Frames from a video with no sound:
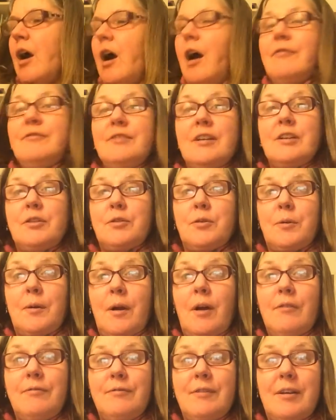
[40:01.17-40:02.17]
I've done
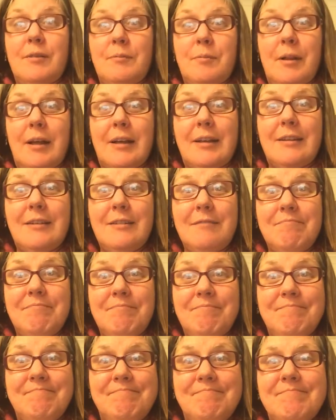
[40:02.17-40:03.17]
a blanket.
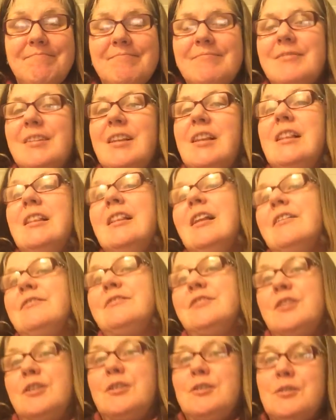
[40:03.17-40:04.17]

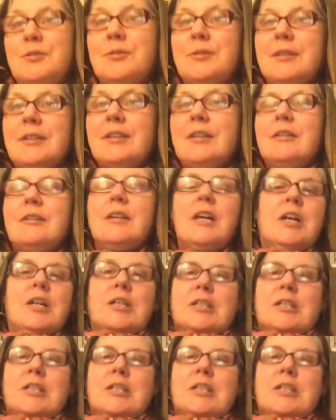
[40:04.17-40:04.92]
Loved doing it.